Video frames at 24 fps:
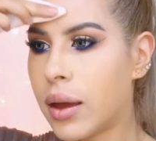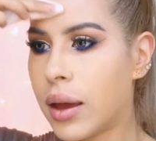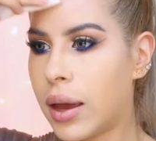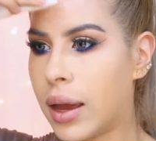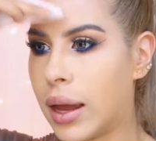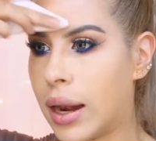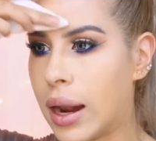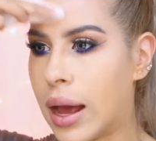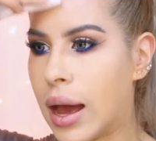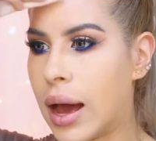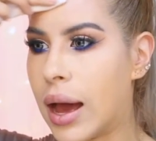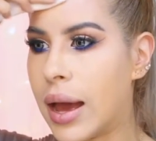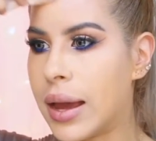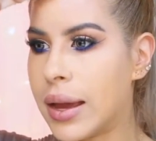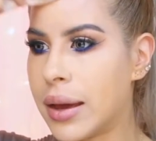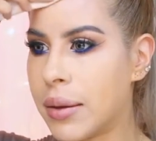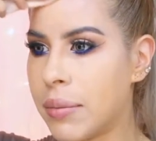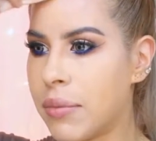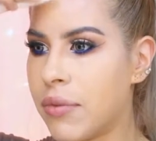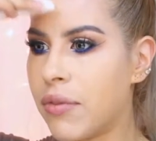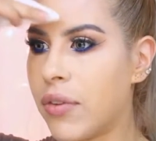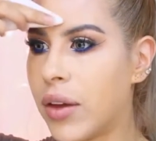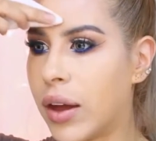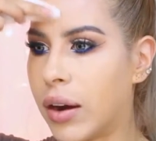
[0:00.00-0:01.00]
And I
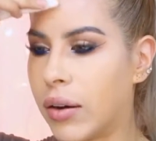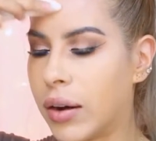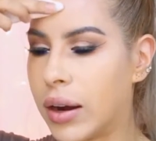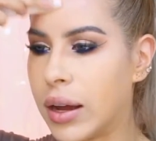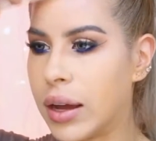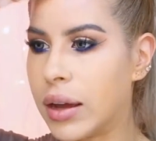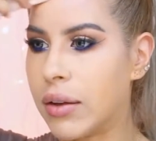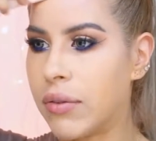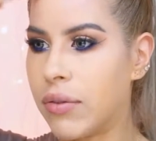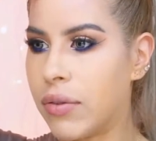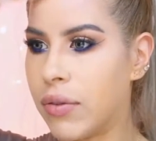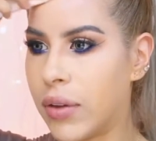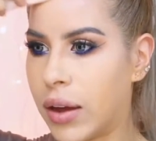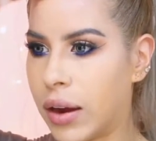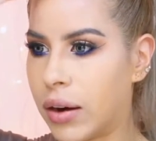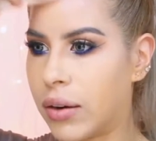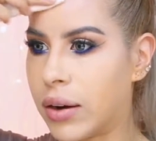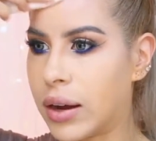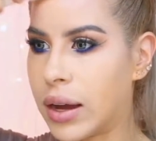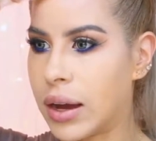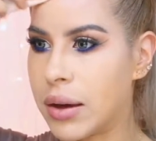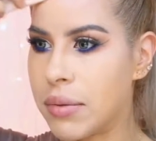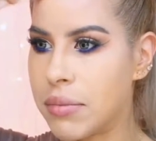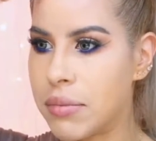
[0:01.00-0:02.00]
am very,
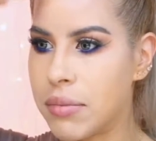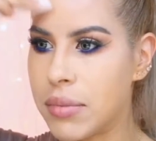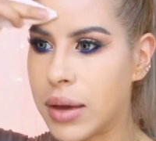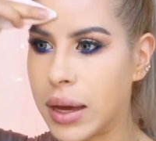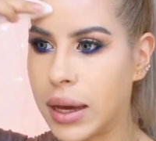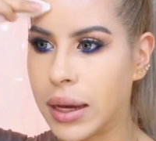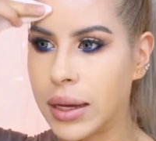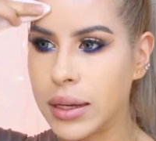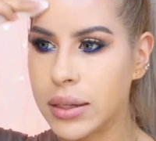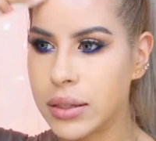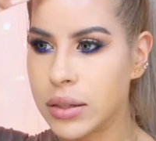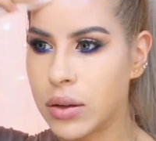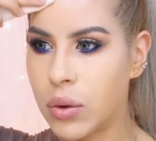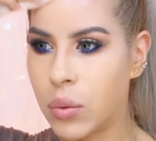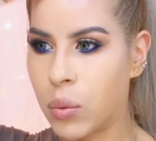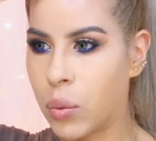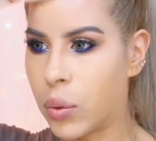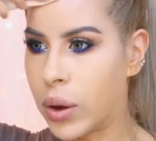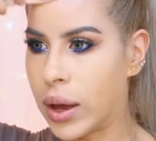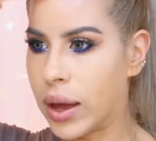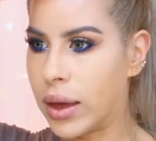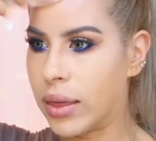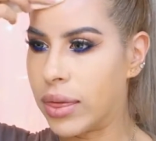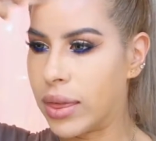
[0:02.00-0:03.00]
very amazed
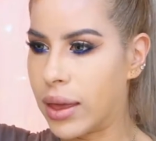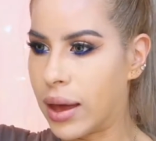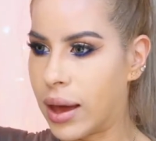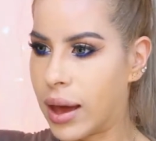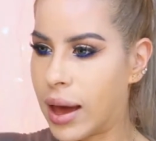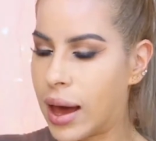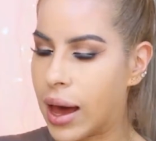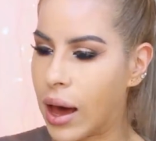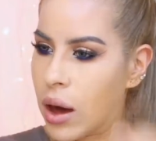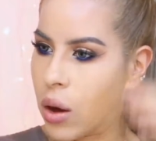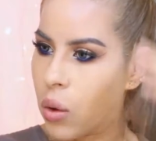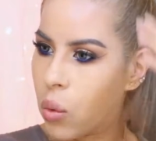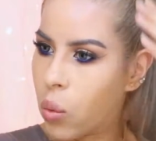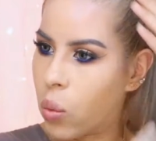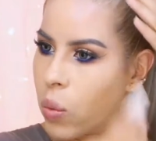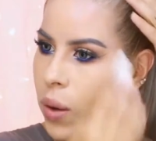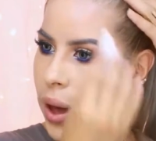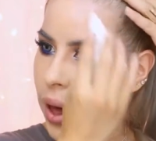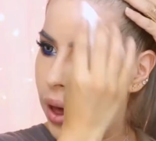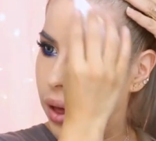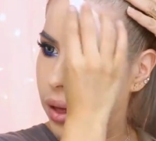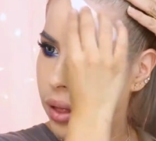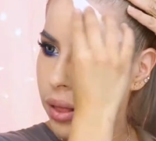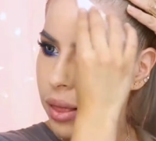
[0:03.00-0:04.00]
with how
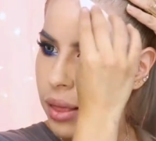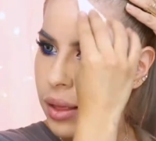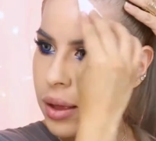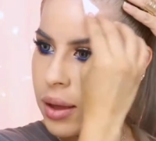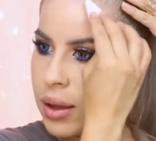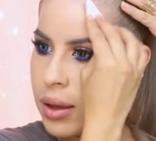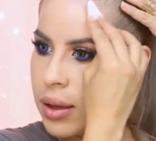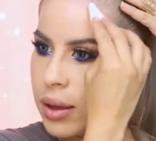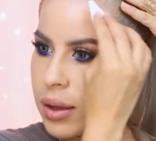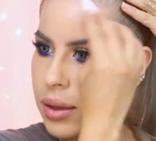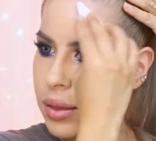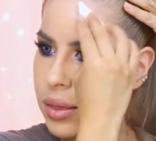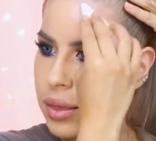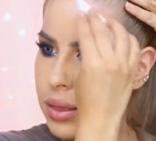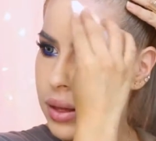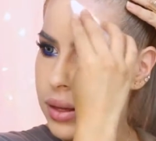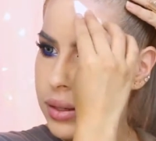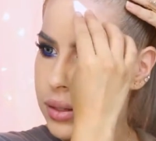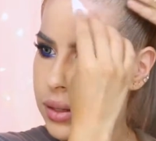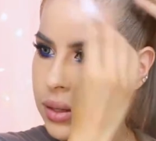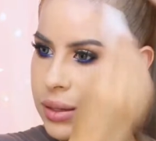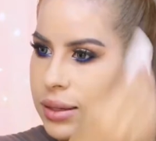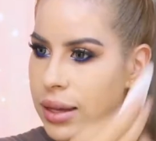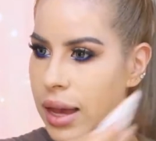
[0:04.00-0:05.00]
well
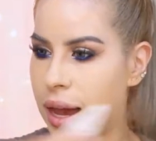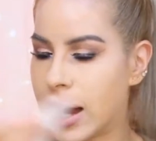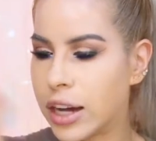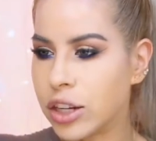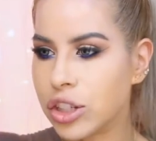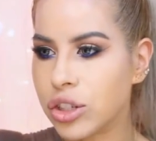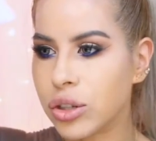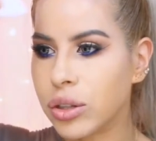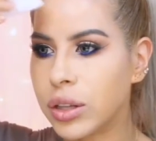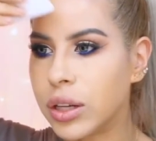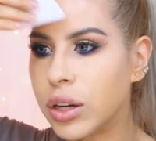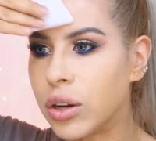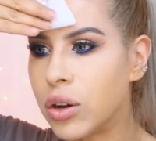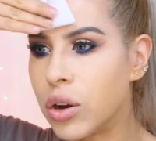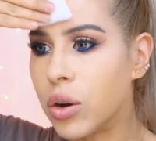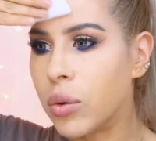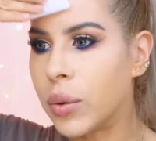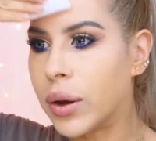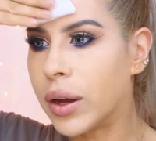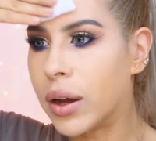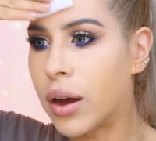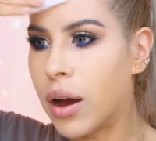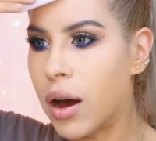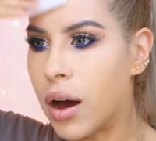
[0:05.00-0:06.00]
this is actually
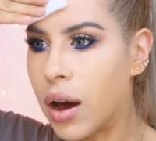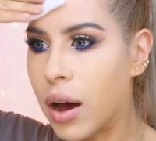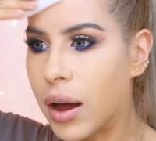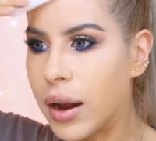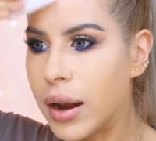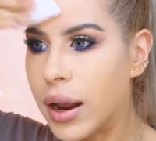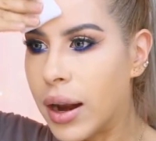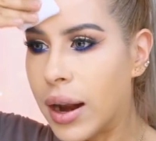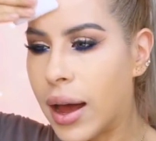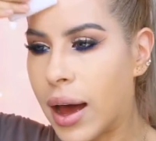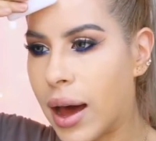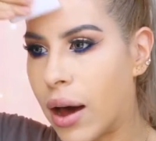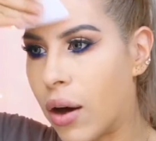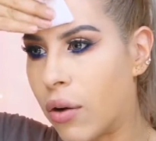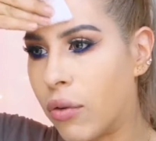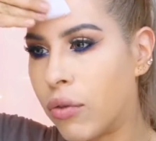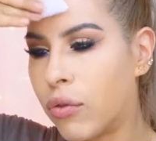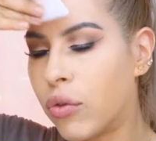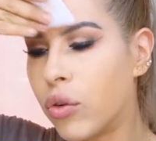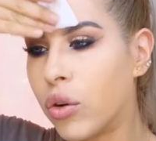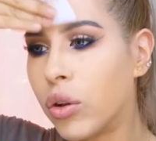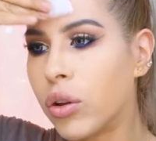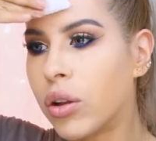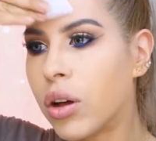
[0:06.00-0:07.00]
going on and how
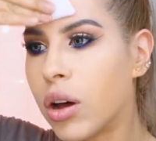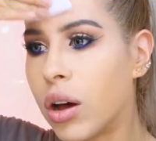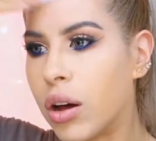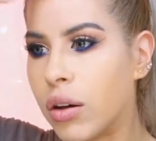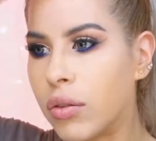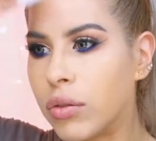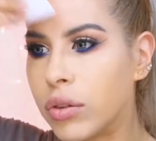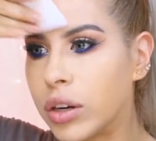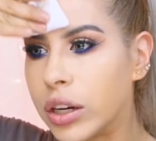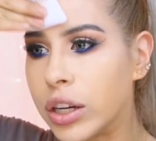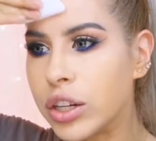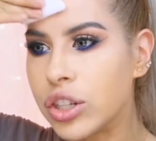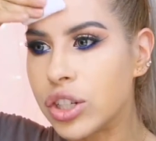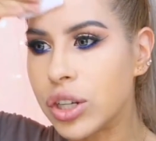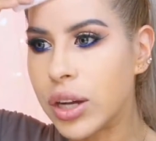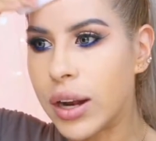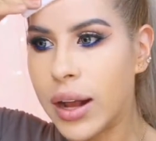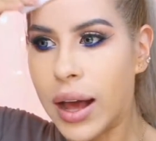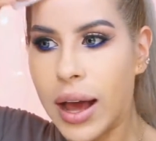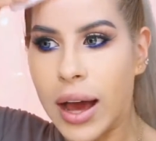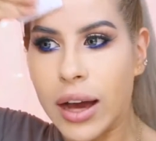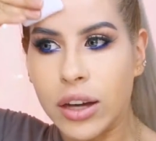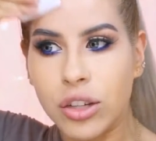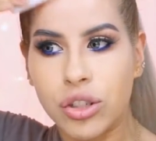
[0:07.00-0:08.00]
full coverage
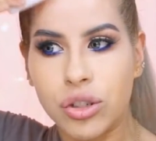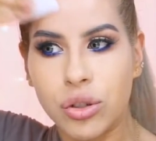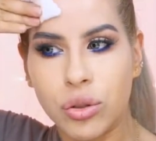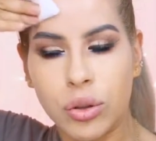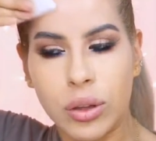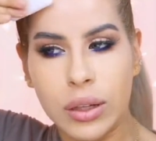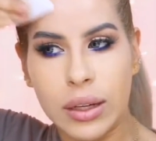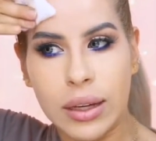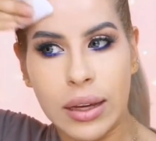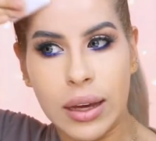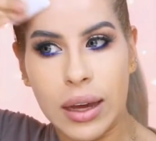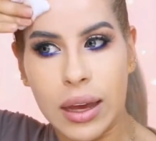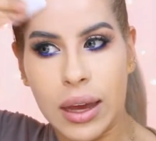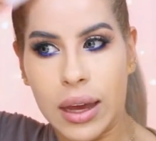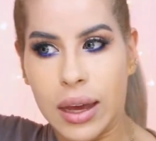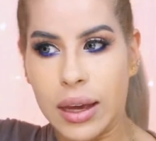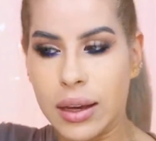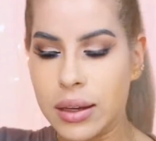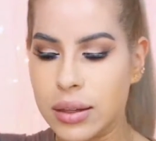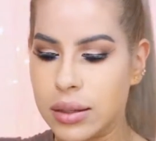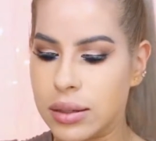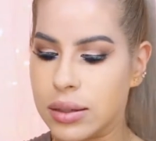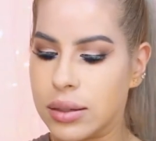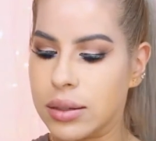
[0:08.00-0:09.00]
it actually
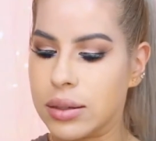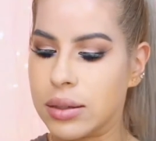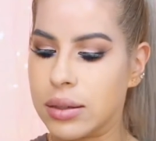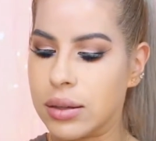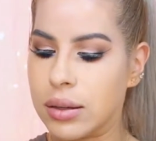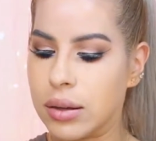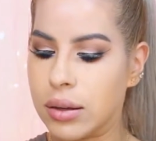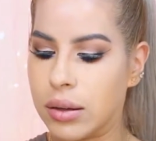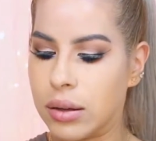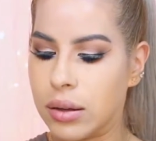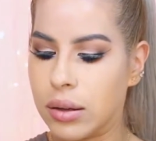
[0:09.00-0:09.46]
is.